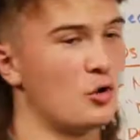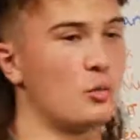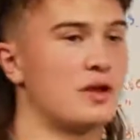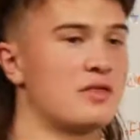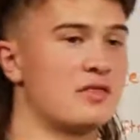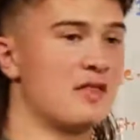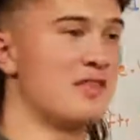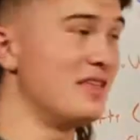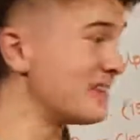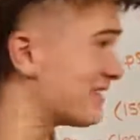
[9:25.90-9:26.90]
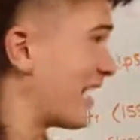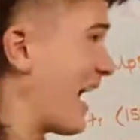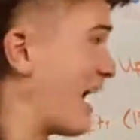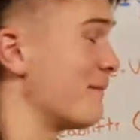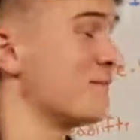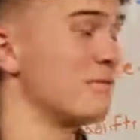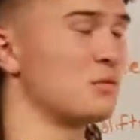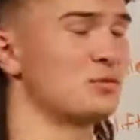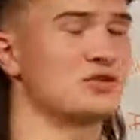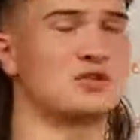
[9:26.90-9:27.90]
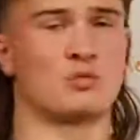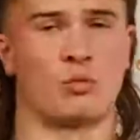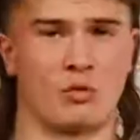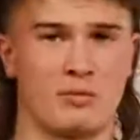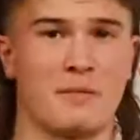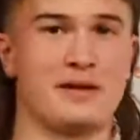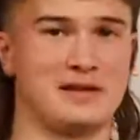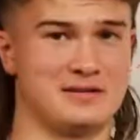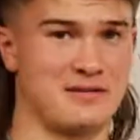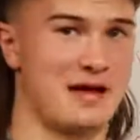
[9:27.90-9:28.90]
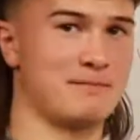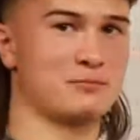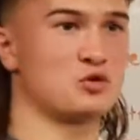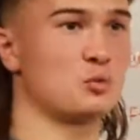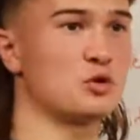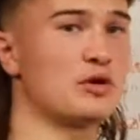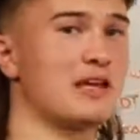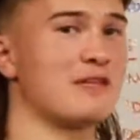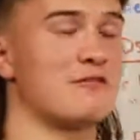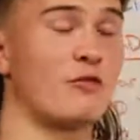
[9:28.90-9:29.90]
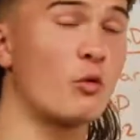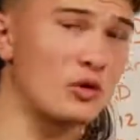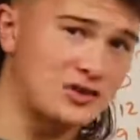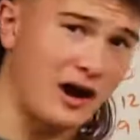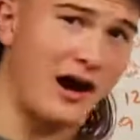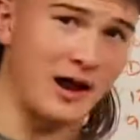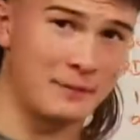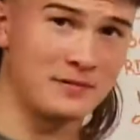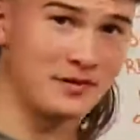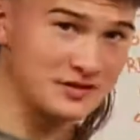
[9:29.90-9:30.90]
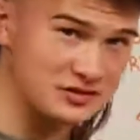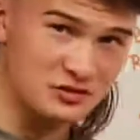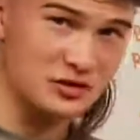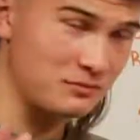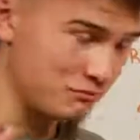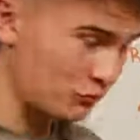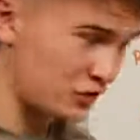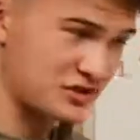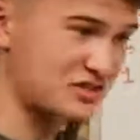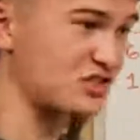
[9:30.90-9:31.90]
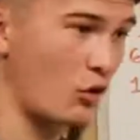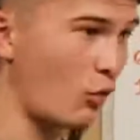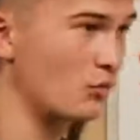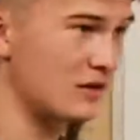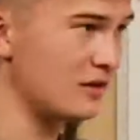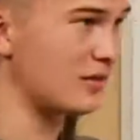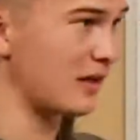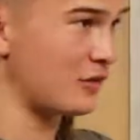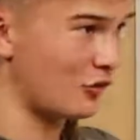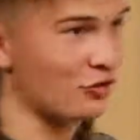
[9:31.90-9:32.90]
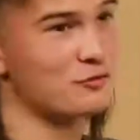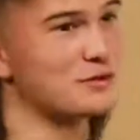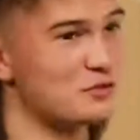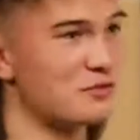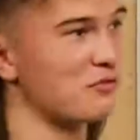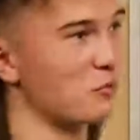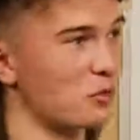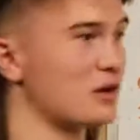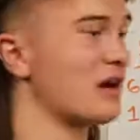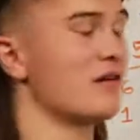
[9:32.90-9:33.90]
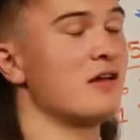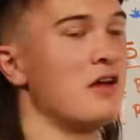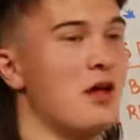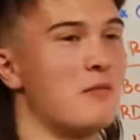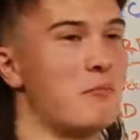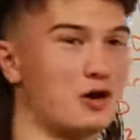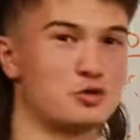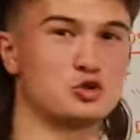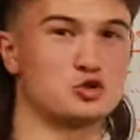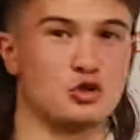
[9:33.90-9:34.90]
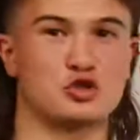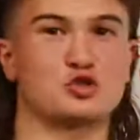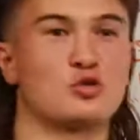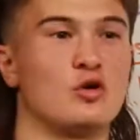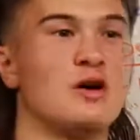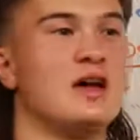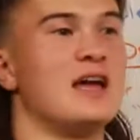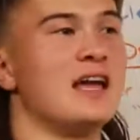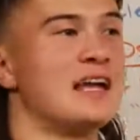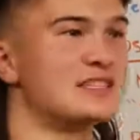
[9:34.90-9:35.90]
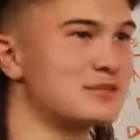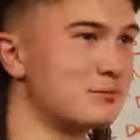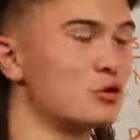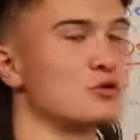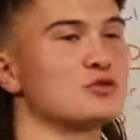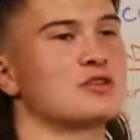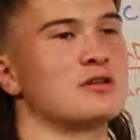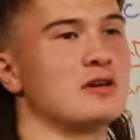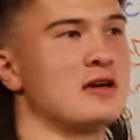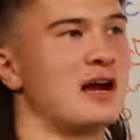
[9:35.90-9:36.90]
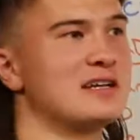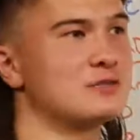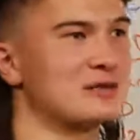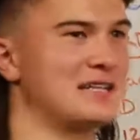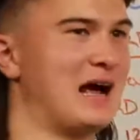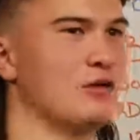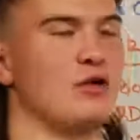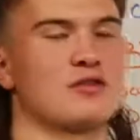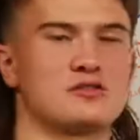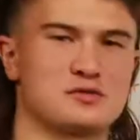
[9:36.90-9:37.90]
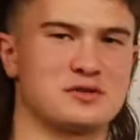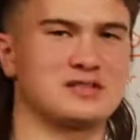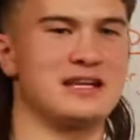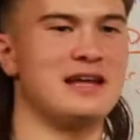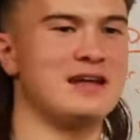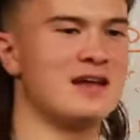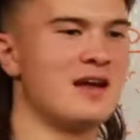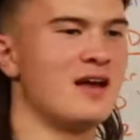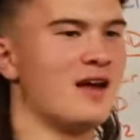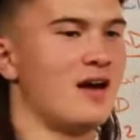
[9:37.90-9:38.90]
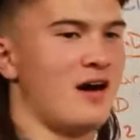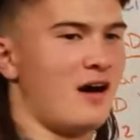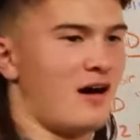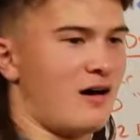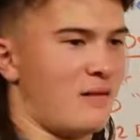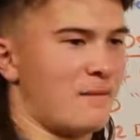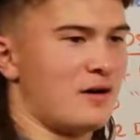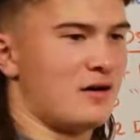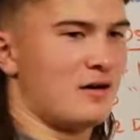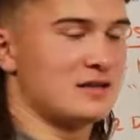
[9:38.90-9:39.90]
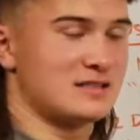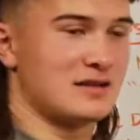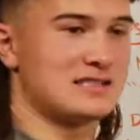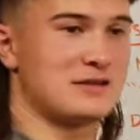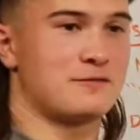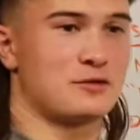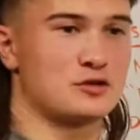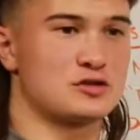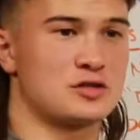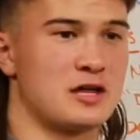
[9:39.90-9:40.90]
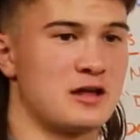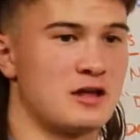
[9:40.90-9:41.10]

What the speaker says: with this guy, was a good warm up into that. So we're looking at 4 times. This is the only thing you're going to be doing for the workout. Monostructural. It's a bruiser. I didn't realize how long this was going to take until I did the first